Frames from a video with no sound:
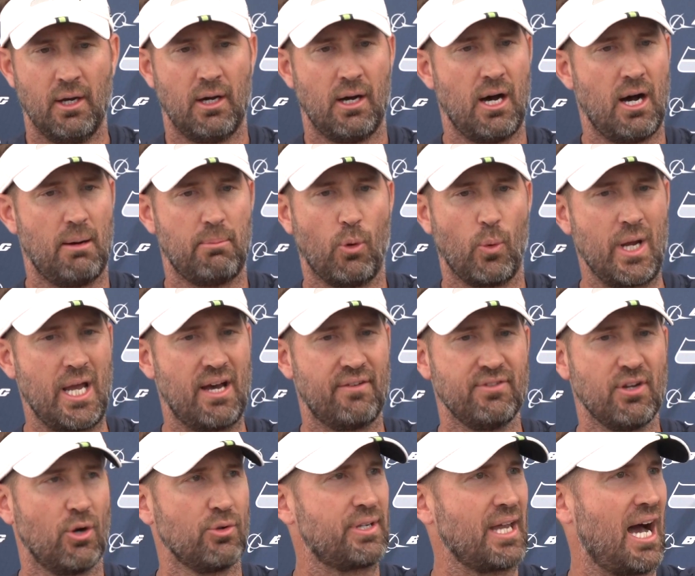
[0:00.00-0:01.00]
But we
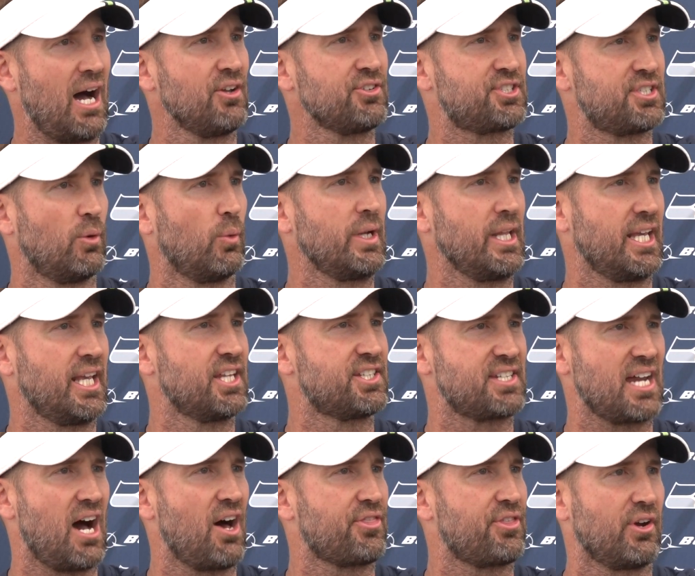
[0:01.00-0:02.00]
have no doubts that when he
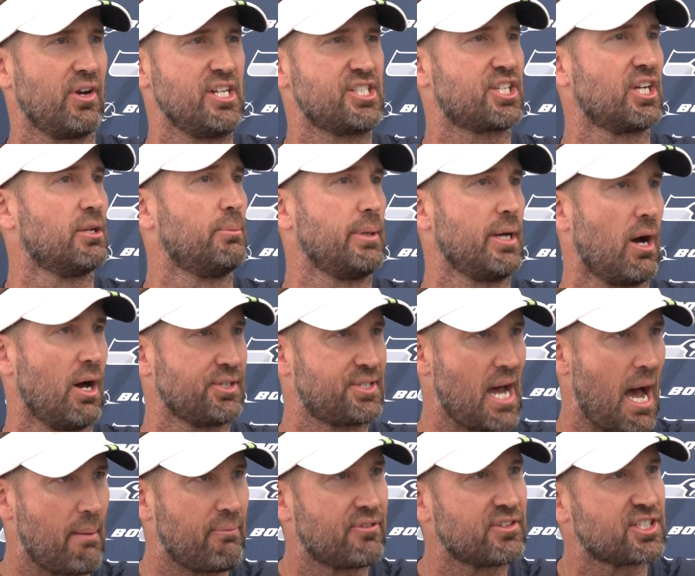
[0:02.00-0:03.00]
gets out there, he's going to be on
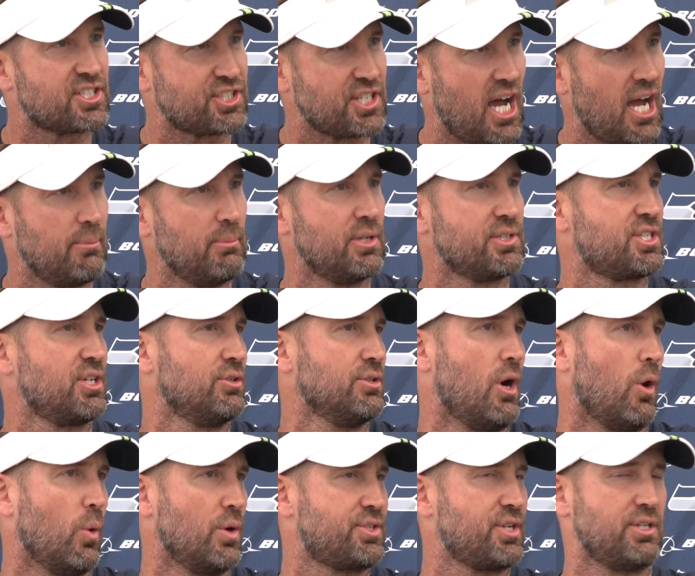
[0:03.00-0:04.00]
top of his assignments. He'll
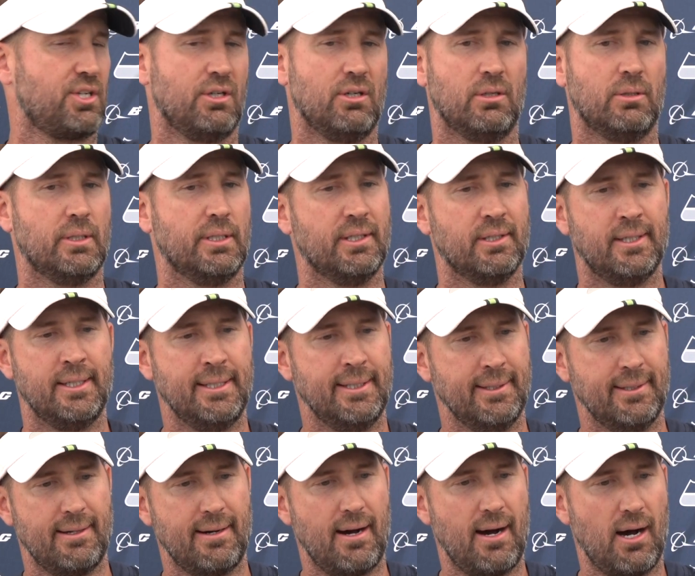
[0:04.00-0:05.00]
know what to do,
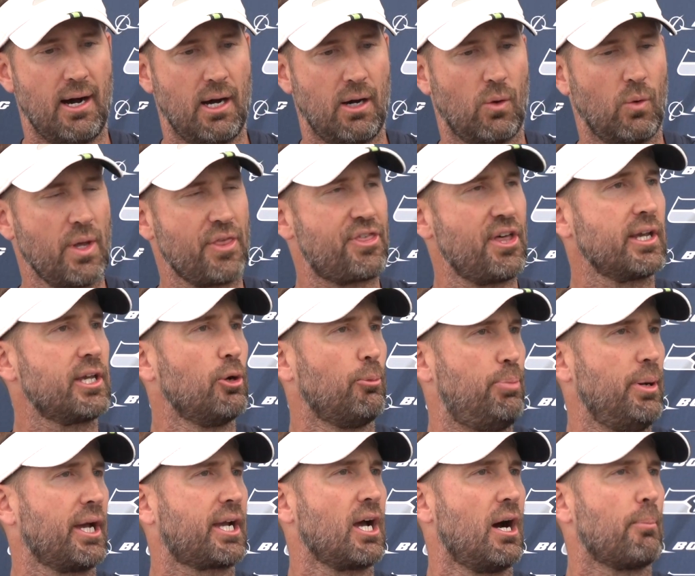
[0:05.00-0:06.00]
and we think he'll
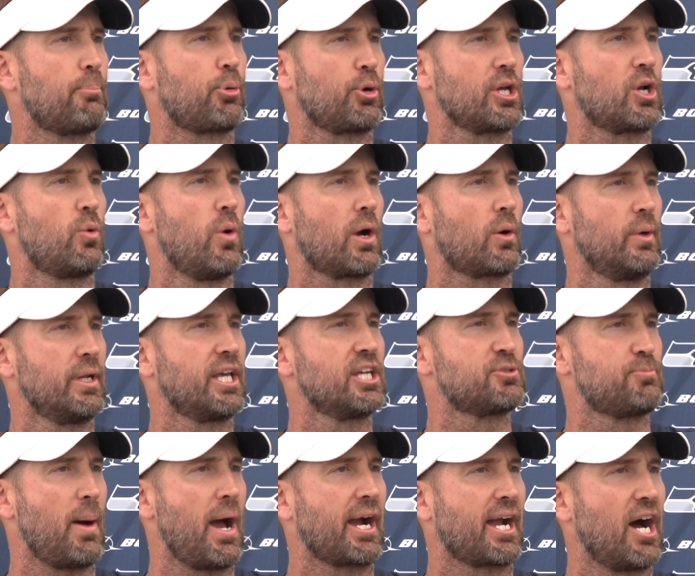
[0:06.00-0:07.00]
pick up pretty quick when he
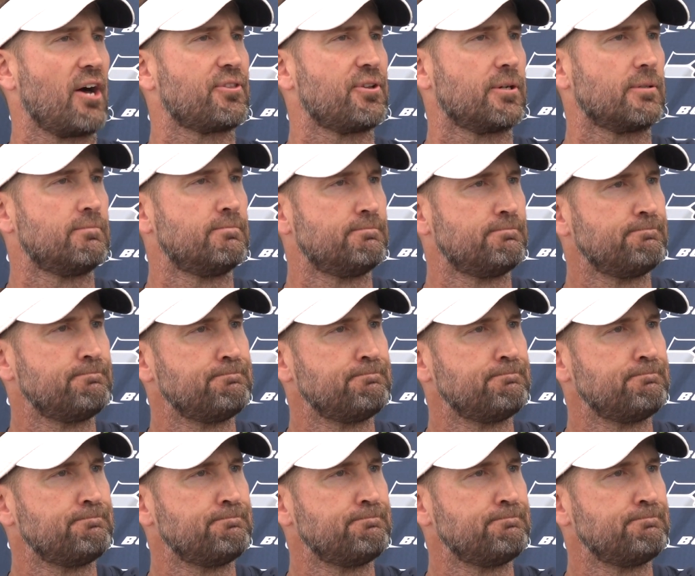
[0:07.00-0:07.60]
gets back out there. Is that